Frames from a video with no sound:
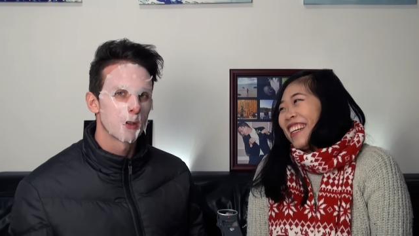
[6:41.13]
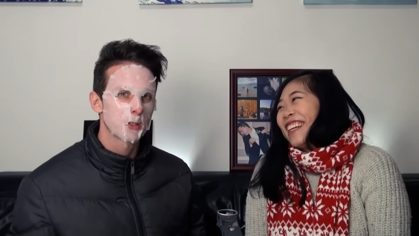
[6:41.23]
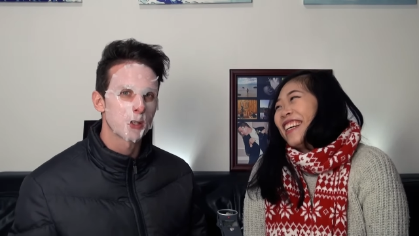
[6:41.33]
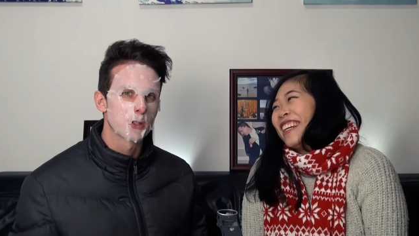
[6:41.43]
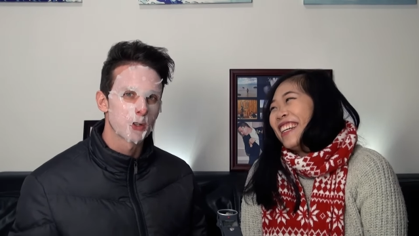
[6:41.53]

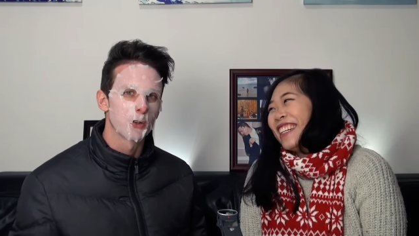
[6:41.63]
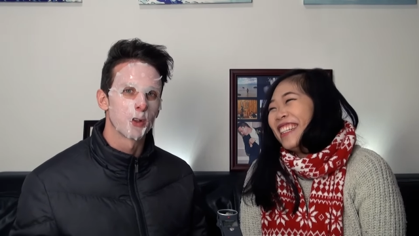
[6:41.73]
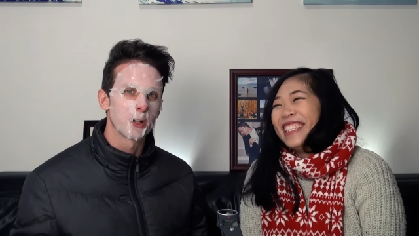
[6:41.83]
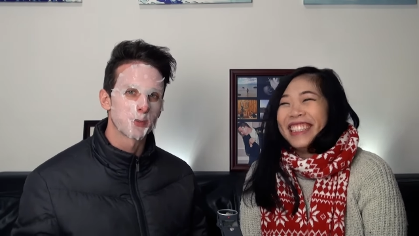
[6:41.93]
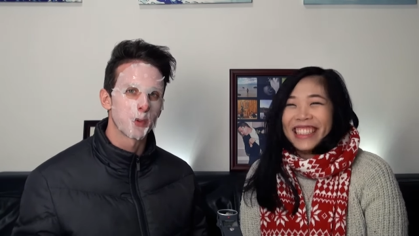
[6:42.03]
Speaker 1: this is true.
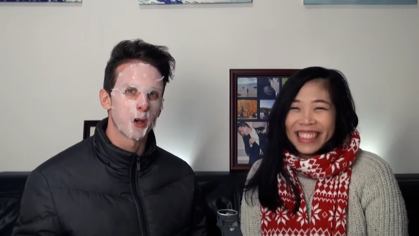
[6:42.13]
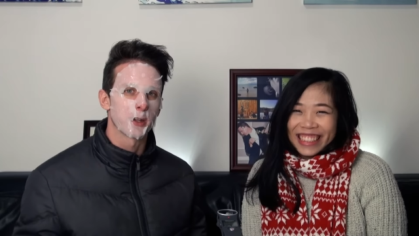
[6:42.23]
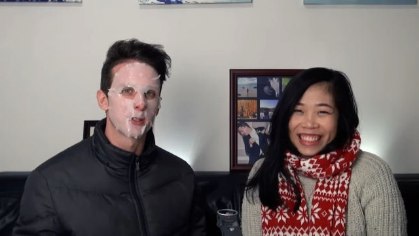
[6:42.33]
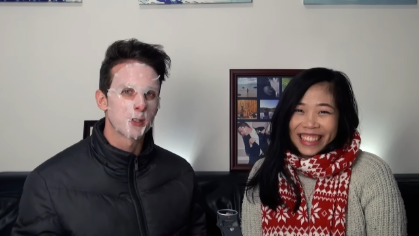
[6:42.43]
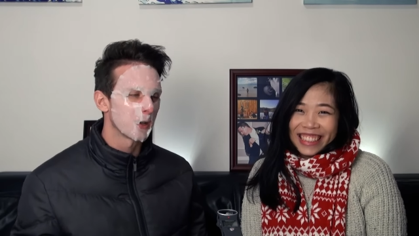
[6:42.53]
Let's be
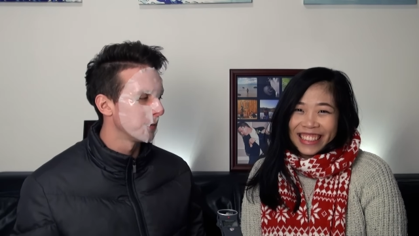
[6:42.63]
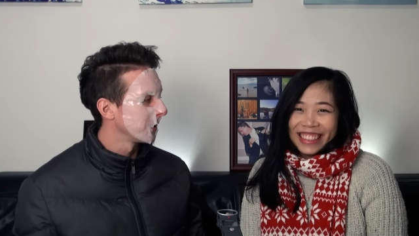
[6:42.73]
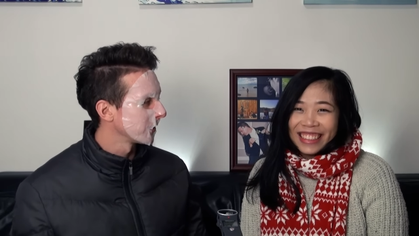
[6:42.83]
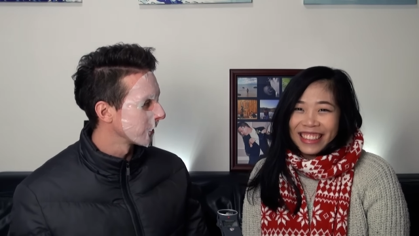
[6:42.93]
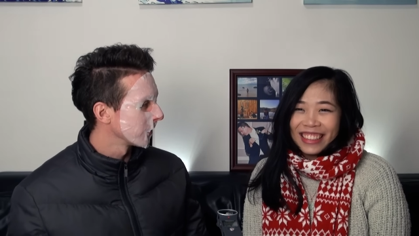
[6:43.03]
honest. It's all
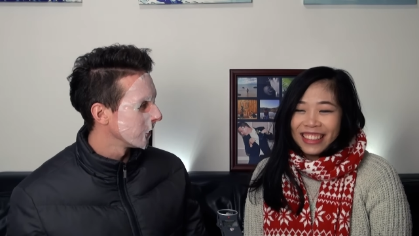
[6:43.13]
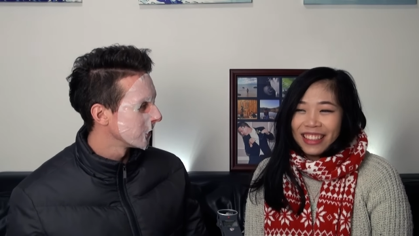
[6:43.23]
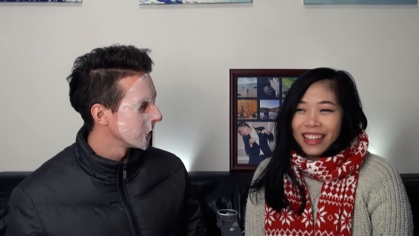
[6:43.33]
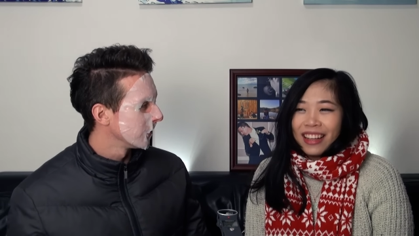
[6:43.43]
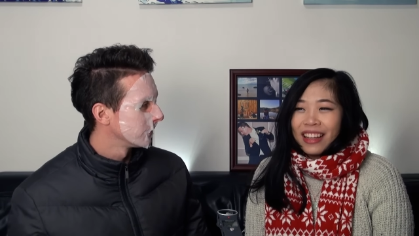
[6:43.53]
about the girl,
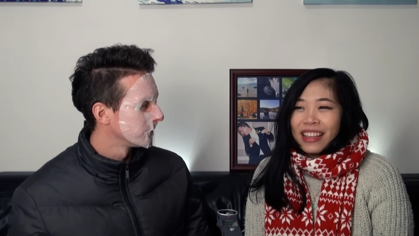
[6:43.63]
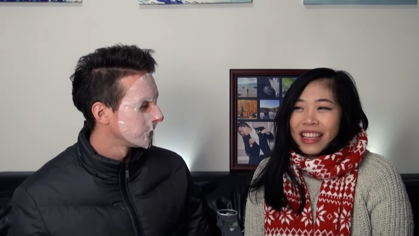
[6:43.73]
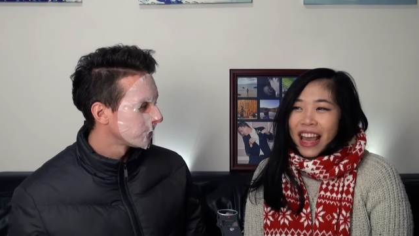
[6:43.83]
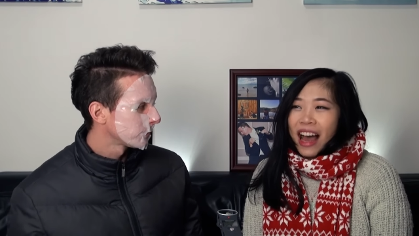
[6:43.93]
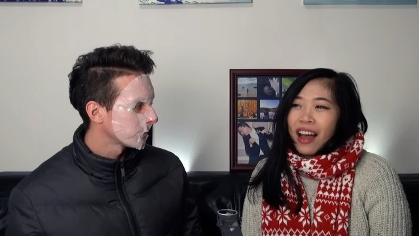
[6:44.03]
isn't it?
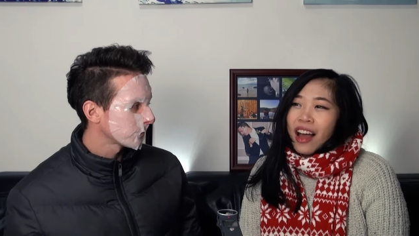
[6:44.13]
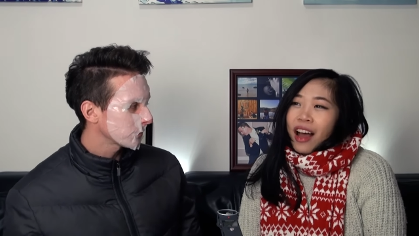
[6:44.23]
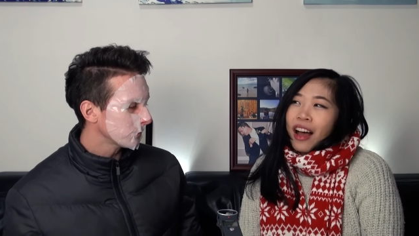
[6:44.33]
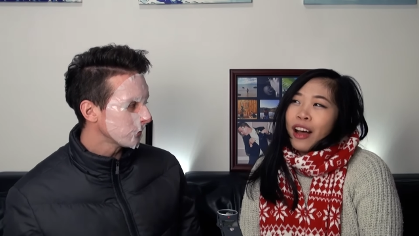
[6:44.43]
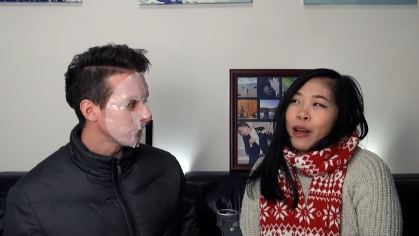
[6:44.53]
Speaker 2: Yeah.
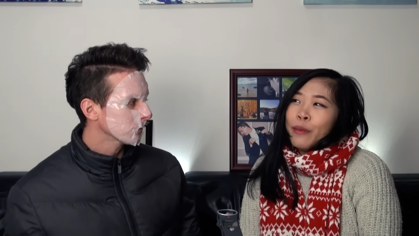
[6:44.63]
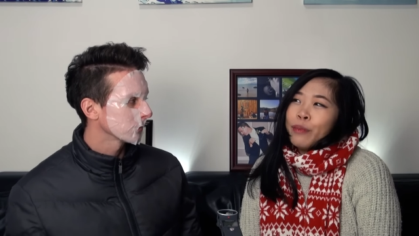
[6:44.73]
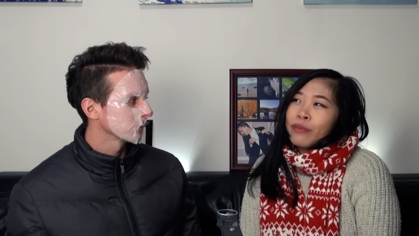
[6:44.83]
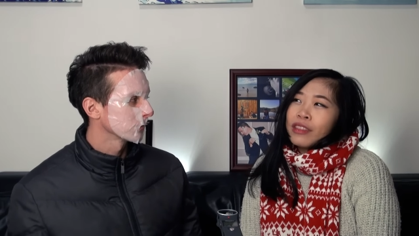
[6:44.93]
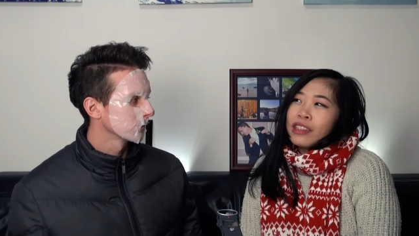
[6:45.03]

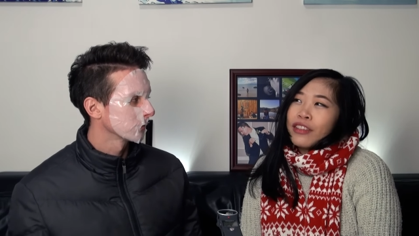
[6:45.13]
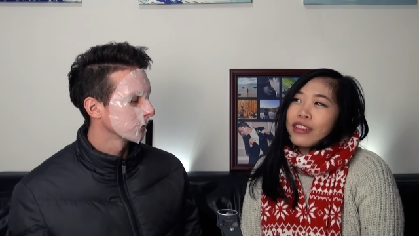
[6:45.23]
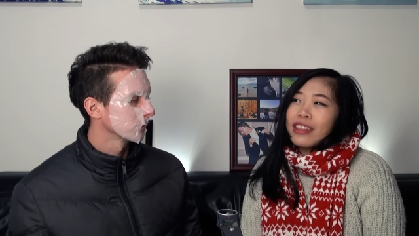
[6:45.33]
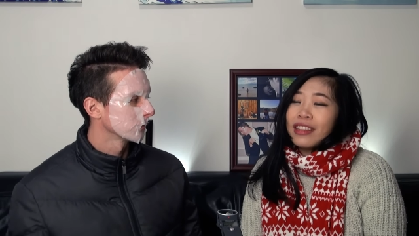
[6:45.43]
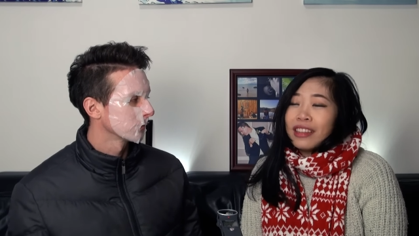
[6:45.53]
Um,
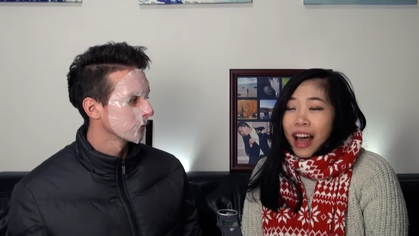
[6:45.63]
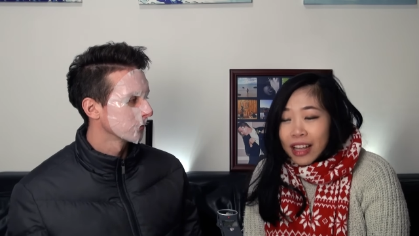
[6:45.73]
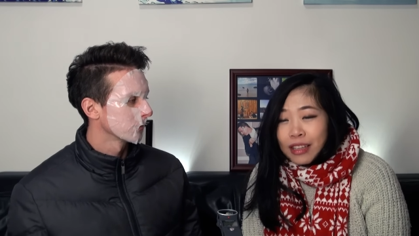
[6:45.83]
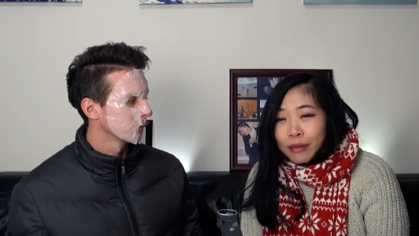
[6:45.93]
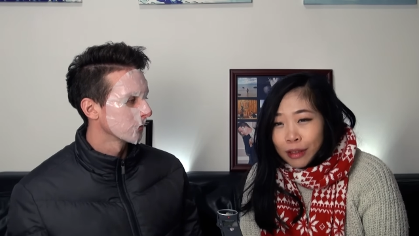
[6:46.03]
there's
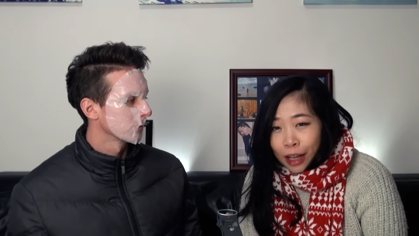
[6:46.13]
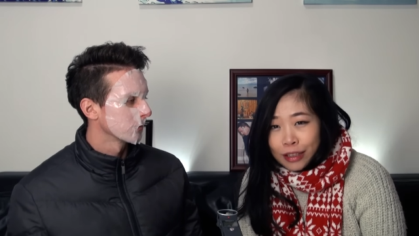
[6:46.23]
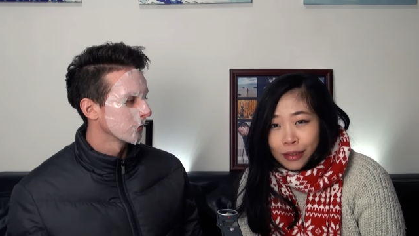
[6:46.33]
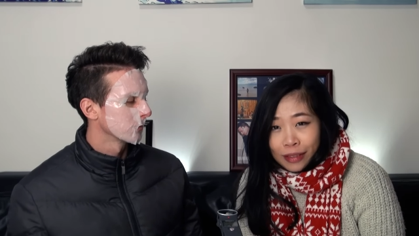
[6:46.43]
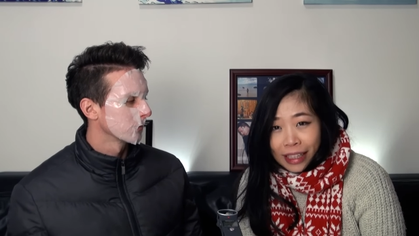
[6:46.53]
lots of
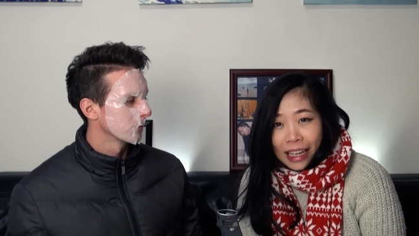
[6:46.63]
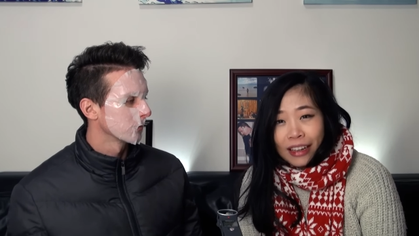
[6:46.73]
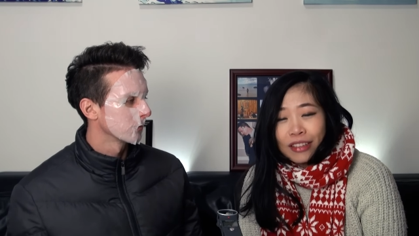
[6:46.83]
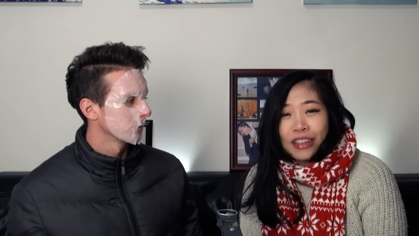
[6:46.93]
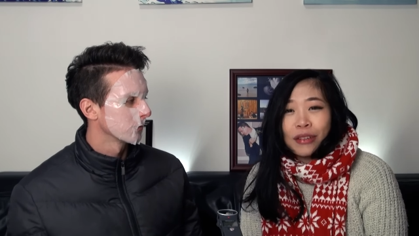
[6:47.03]
lots of
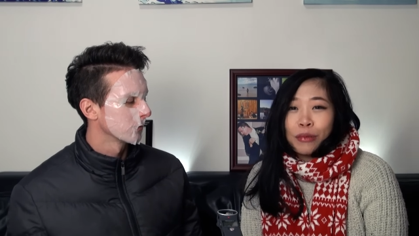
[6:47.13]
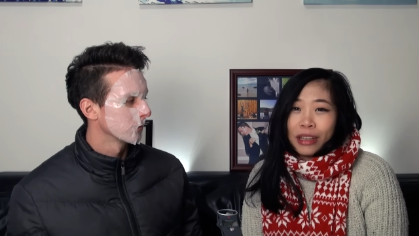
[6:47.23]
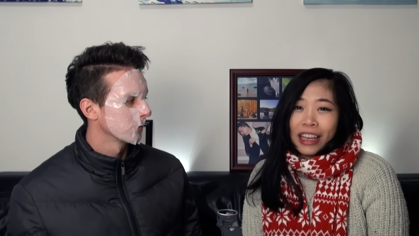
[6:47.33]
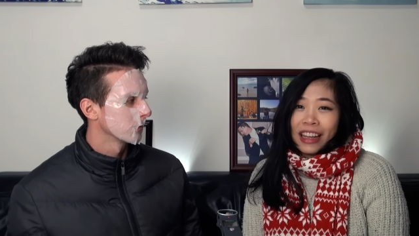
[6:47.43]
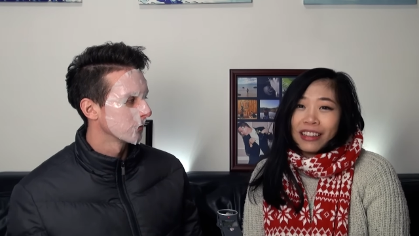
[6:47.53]
occasion
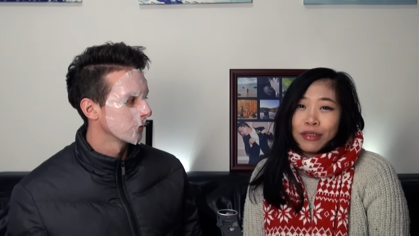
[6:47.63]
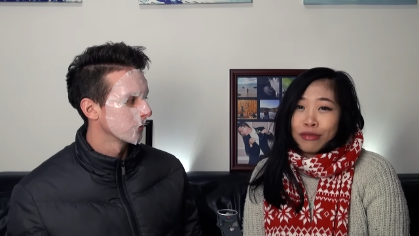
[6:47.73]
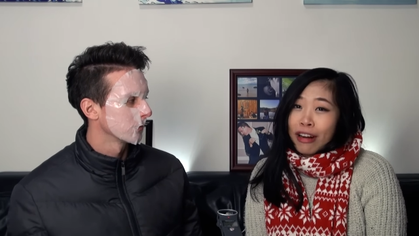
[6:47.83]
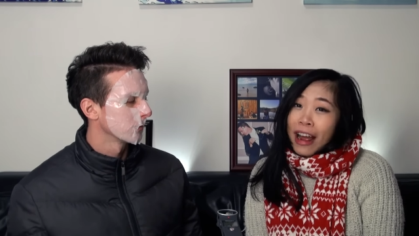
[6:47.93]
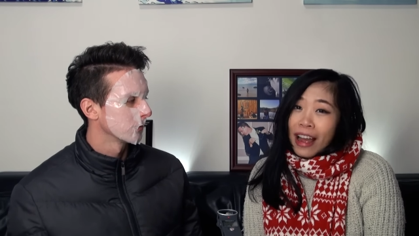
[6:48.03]
we can
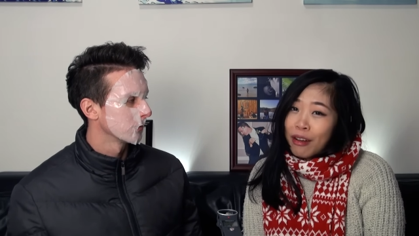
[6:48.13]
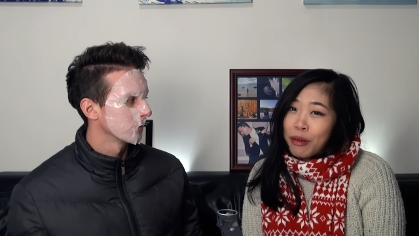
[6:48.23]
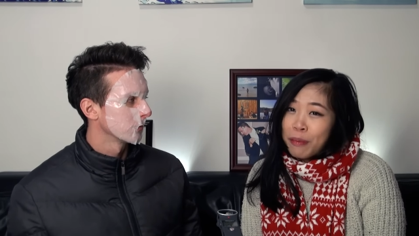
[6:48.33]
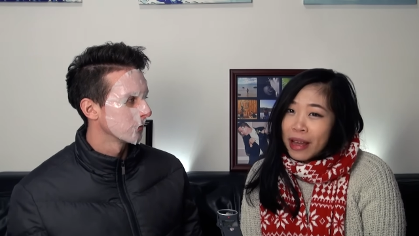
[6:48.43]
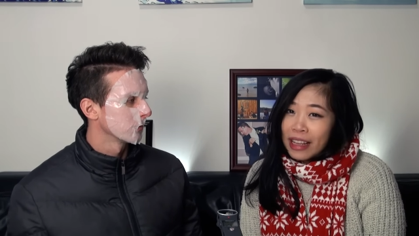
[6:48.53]
try
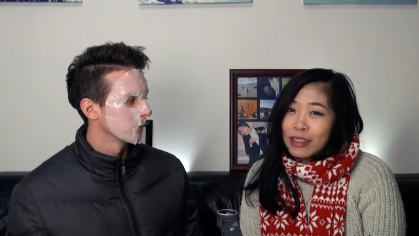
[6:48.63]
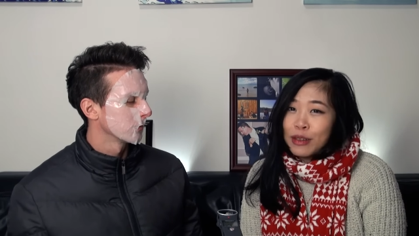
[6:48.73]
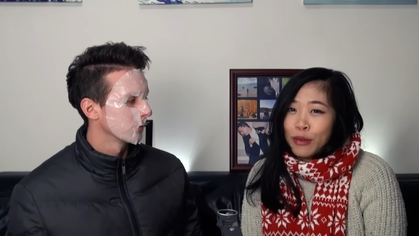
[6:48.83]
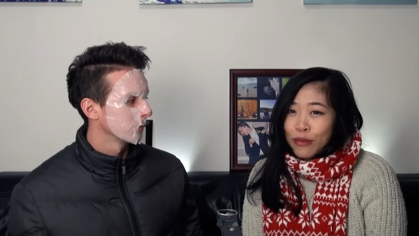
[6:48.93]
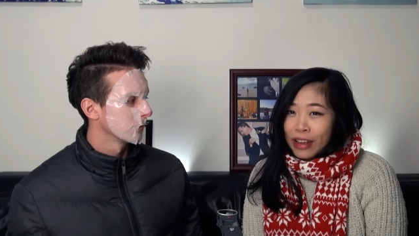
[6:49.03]
our
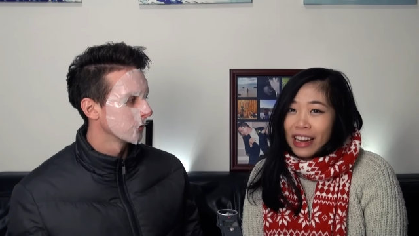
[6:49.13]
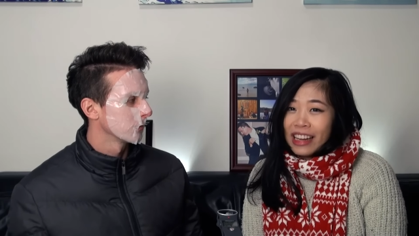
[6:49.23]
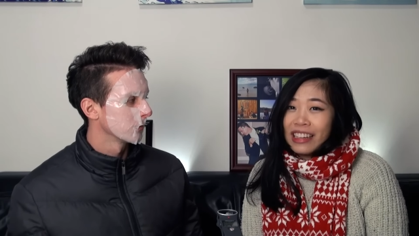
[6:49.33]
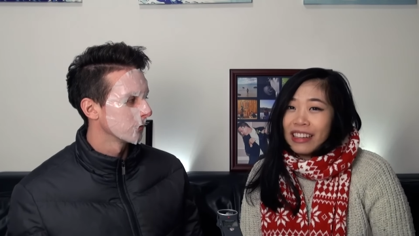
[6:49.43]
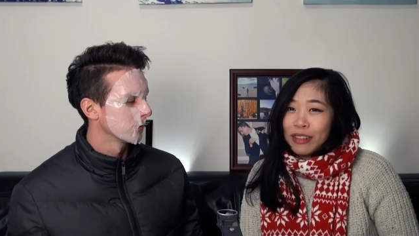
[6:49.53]
best to fit in